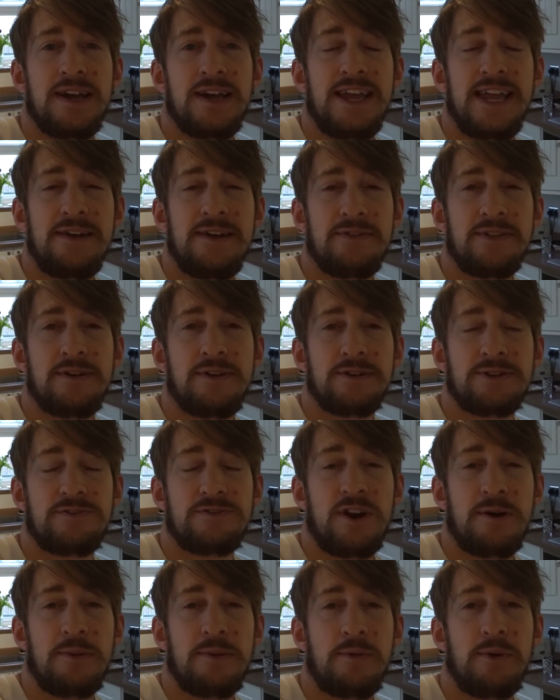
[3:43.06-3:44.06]
even though it's
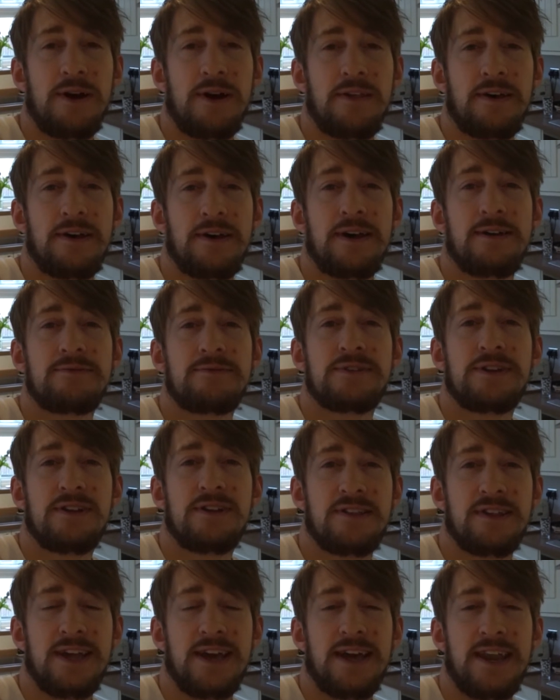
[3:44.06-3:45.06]
crappy weather, it's
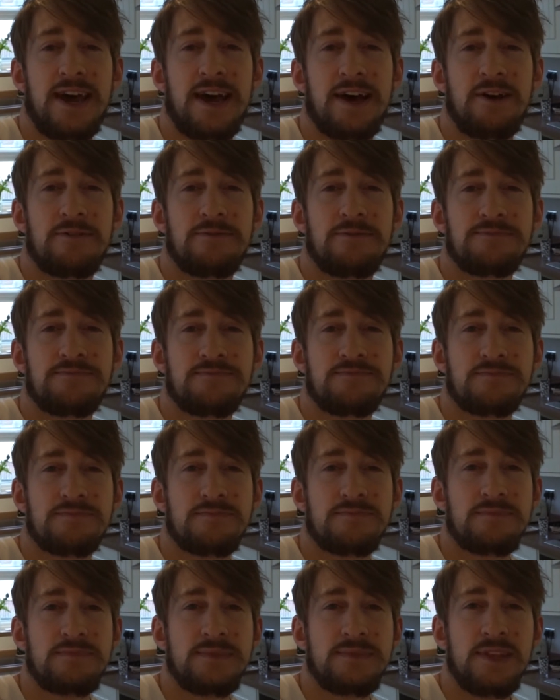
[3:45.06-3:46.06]
good to get out
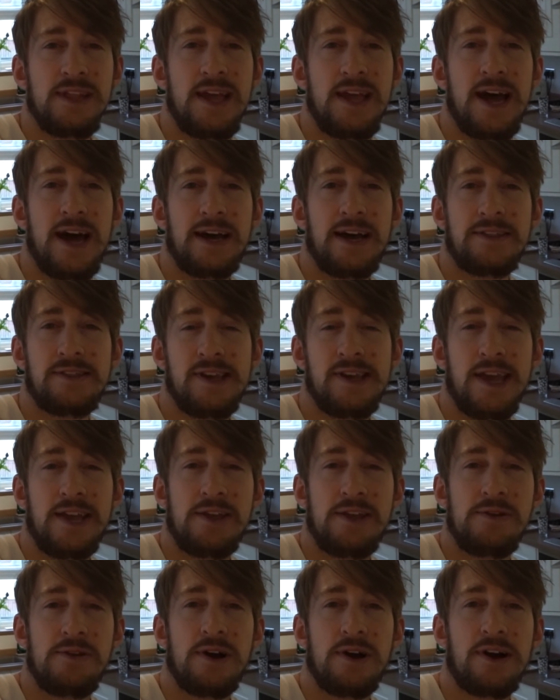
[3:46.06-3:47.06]
and
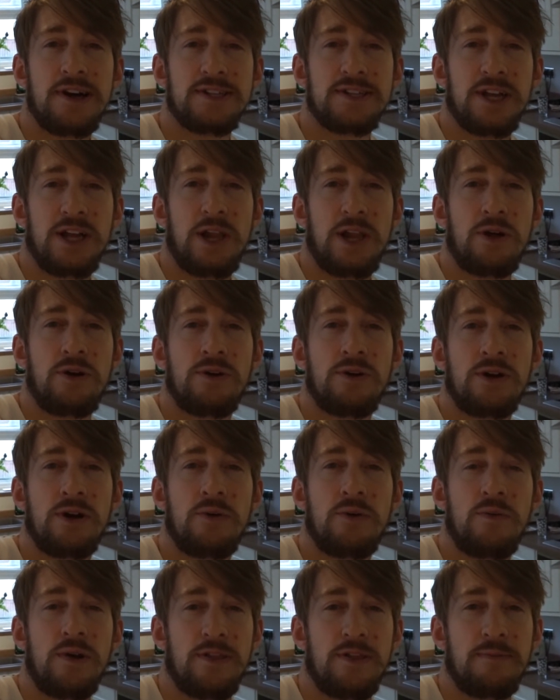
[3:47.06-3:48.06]
take you guys
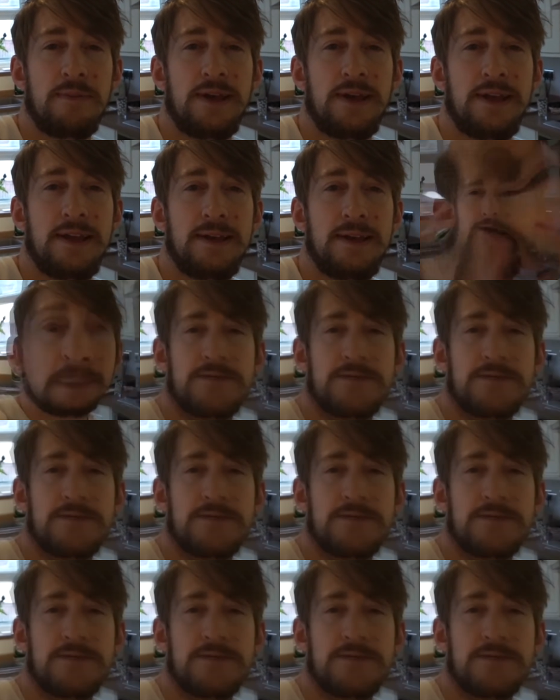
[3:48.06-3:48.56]
along with me.